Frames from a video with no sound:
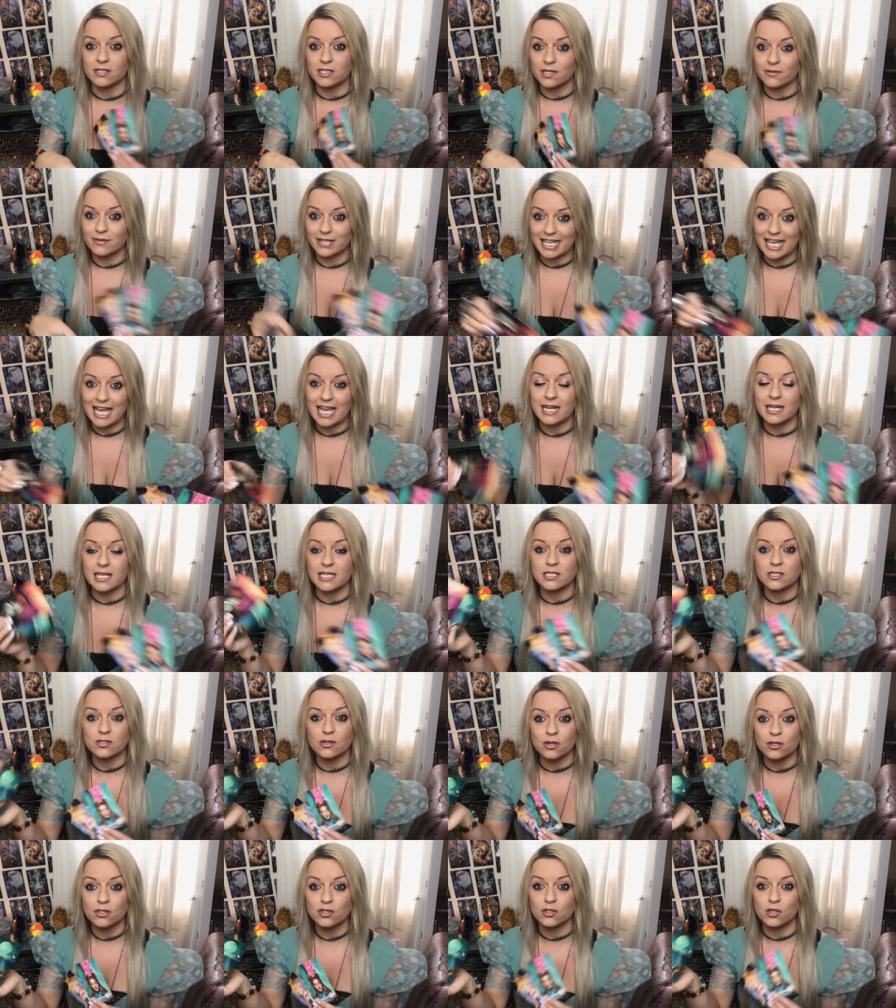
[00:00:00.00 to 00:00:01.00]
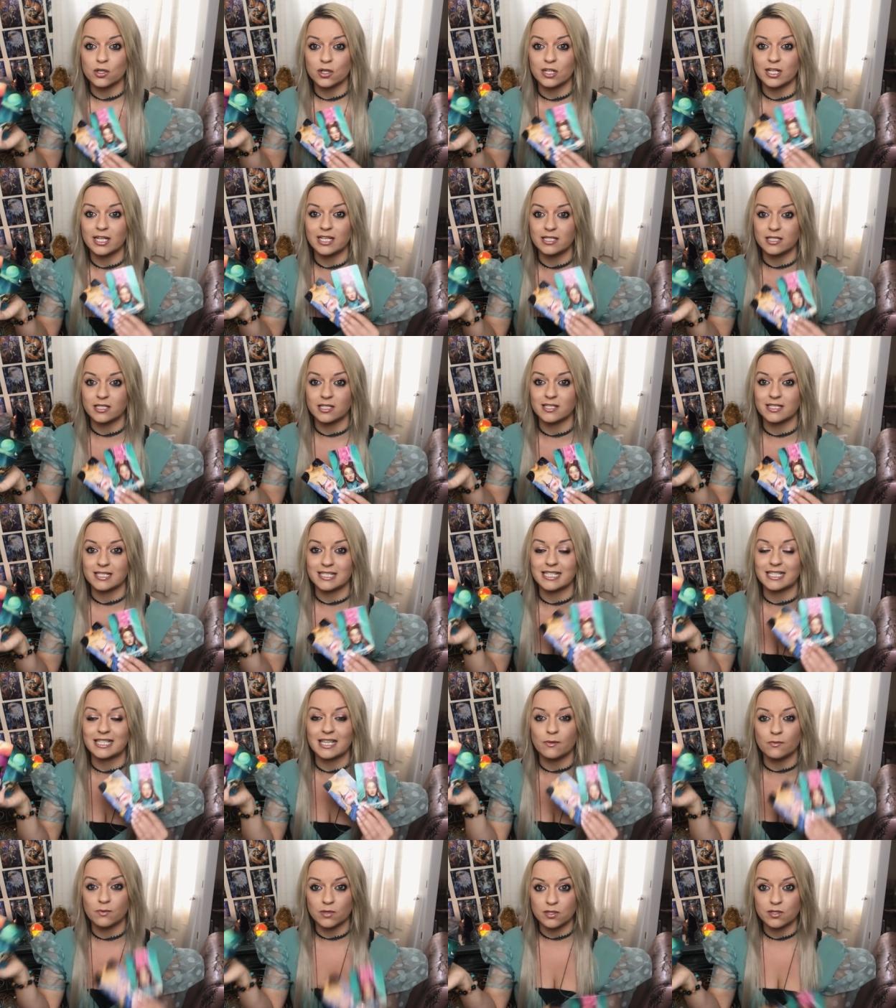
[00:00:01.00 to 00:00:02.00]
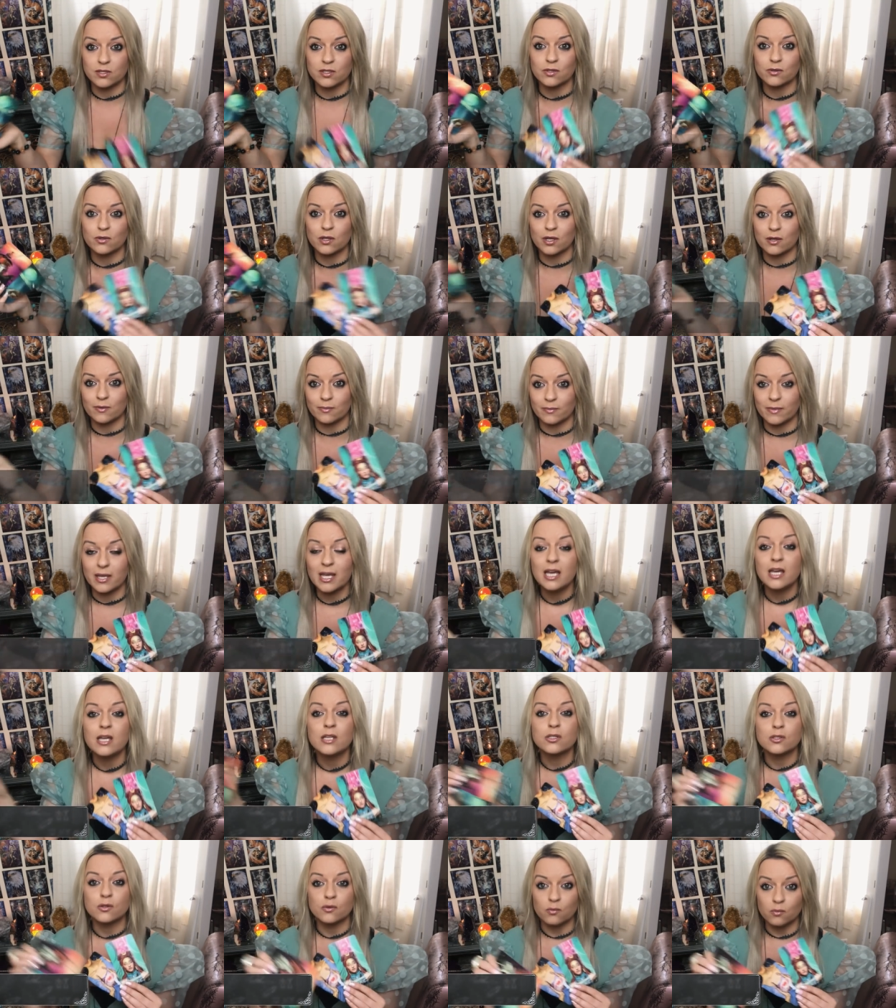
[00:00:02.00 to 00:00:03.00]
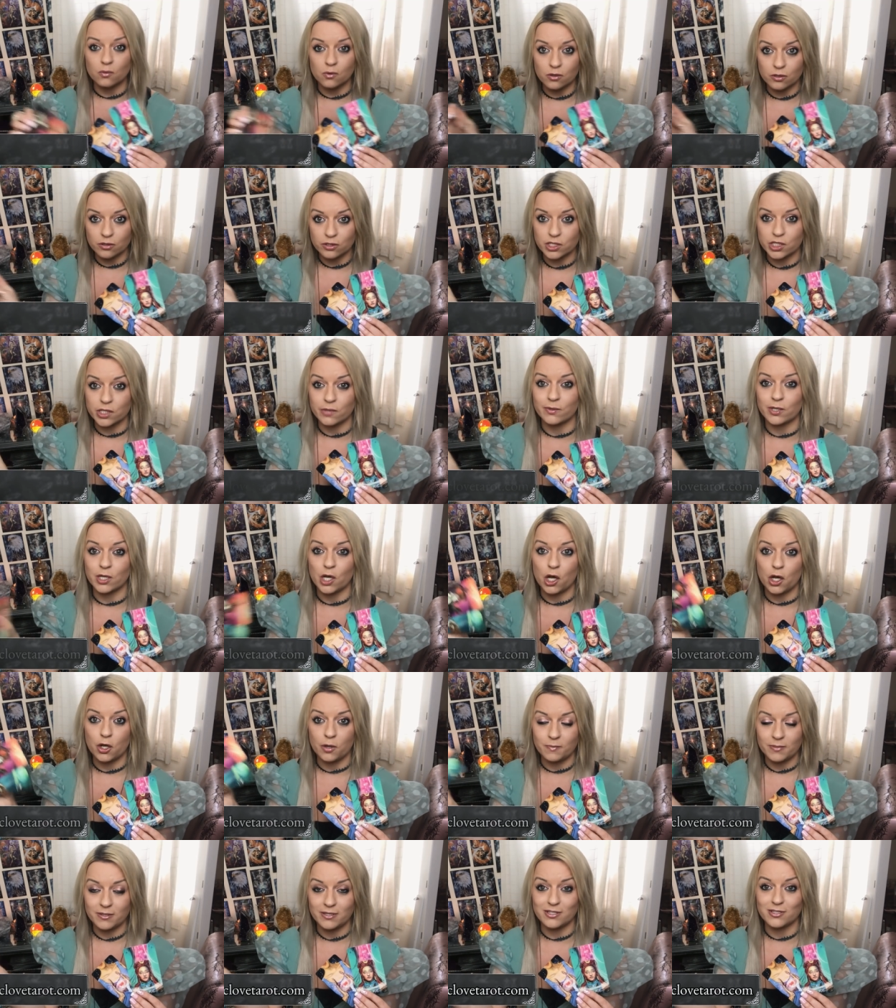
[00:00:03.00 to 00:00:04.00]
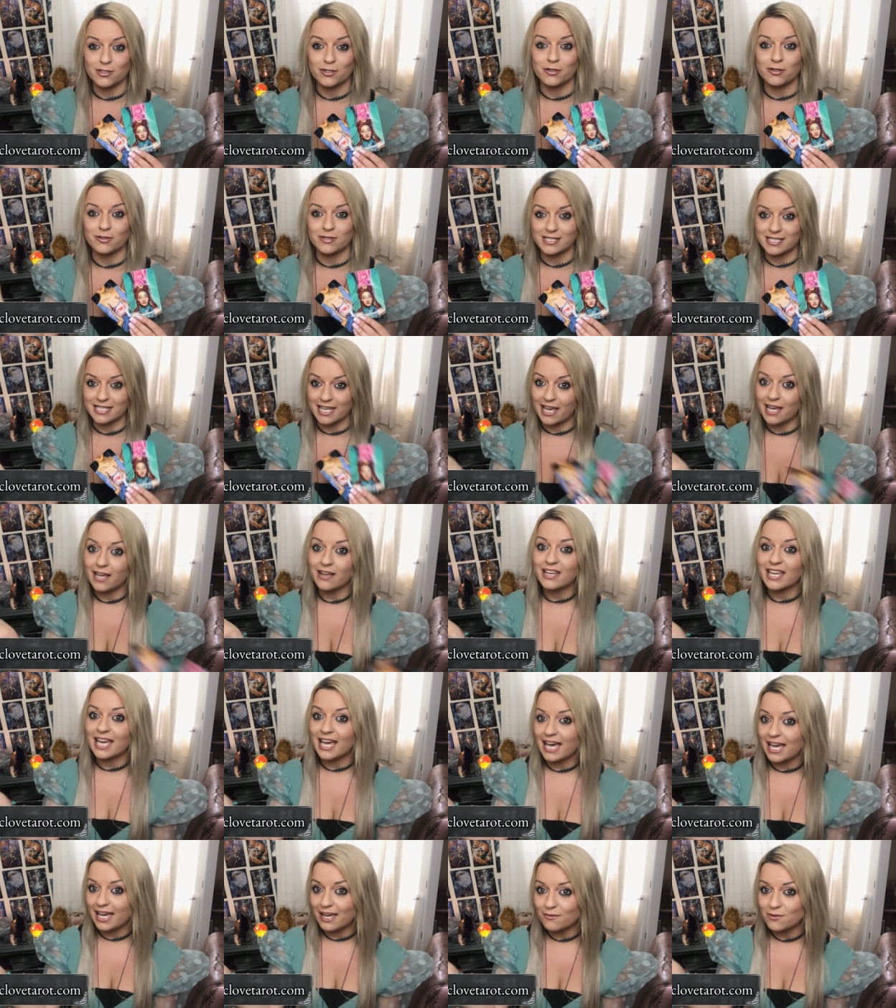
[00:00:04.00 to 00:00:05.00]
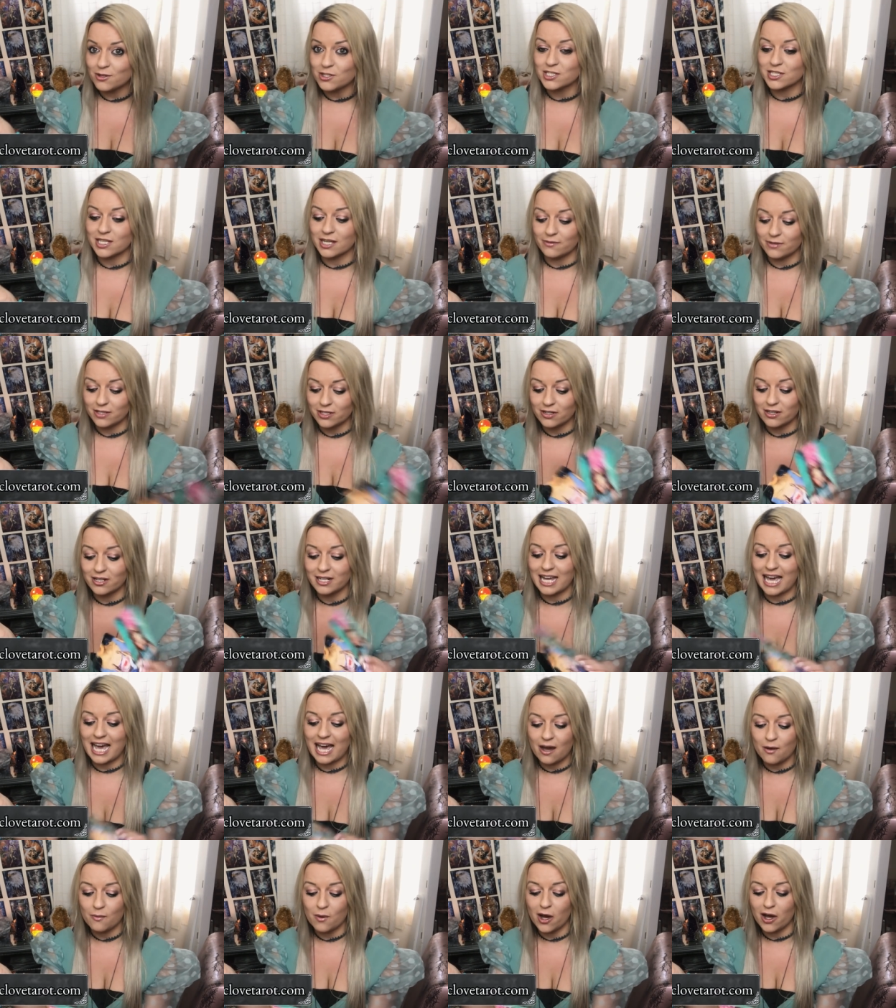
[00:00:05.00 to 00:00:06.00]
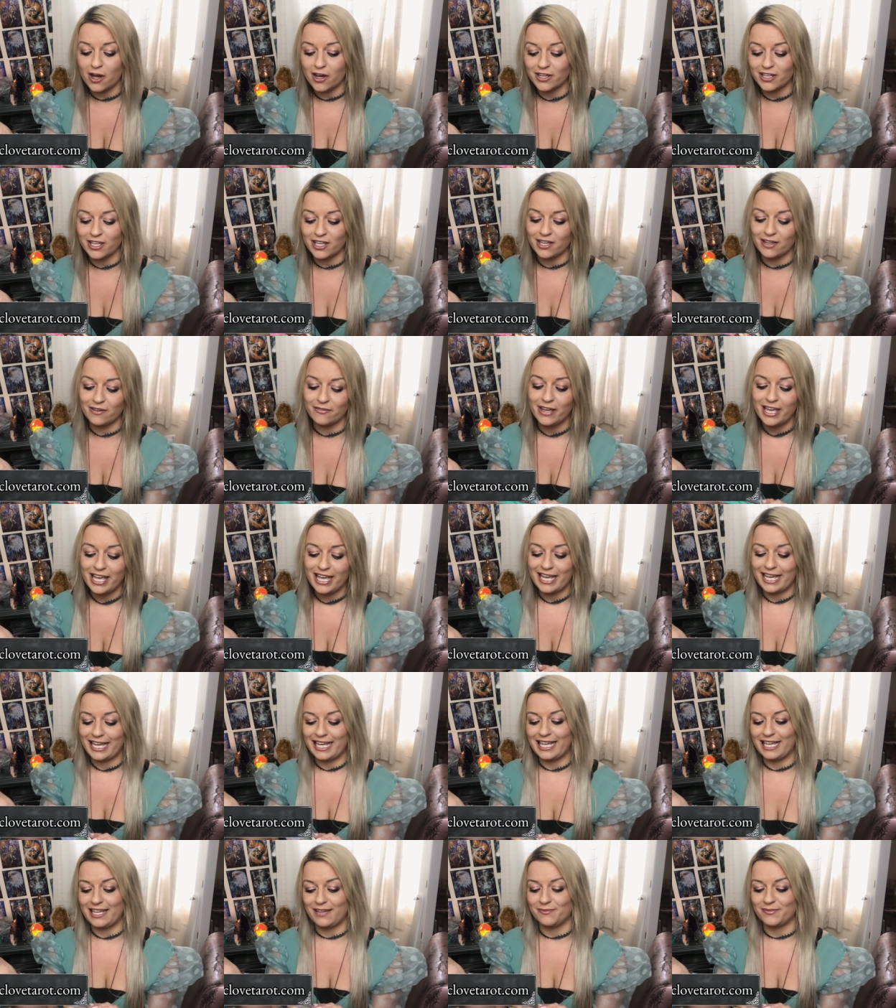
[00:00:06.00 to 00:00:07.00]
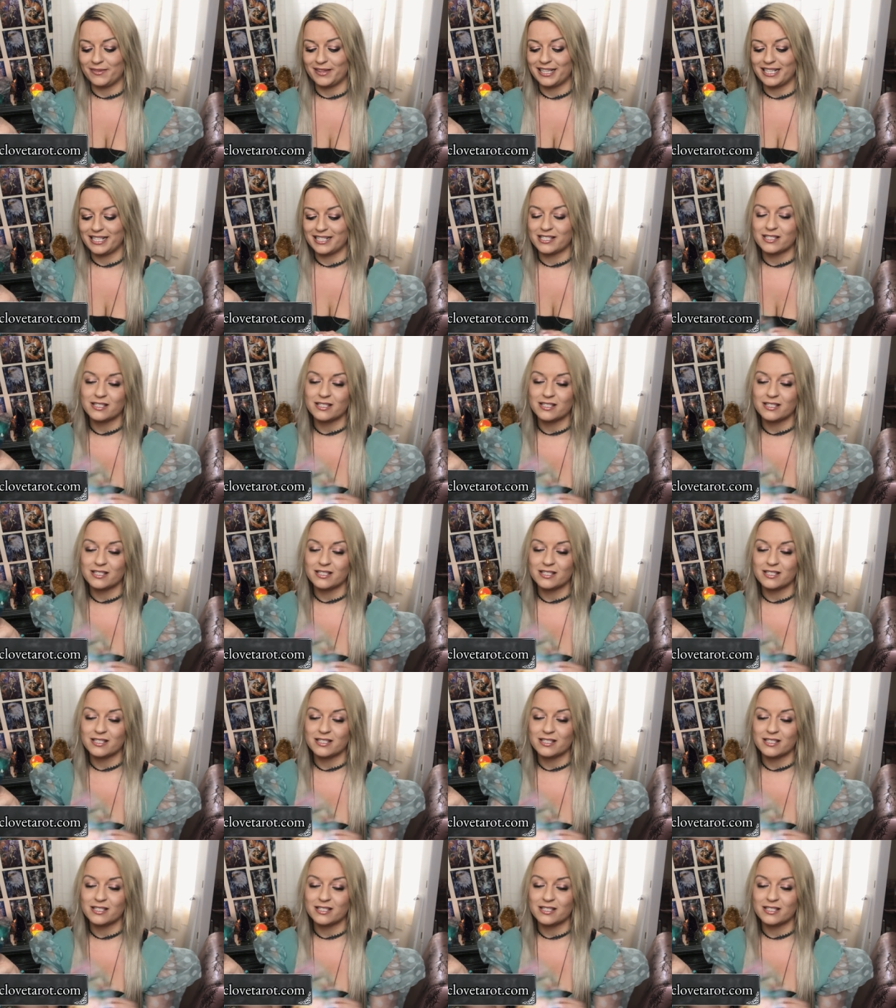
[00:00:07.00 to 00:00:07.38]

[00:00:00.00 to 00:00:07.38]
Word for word: So, again, it's not done and dusted. They will still come towards you and open the door and say, Okay, what's going on? How are you? Um,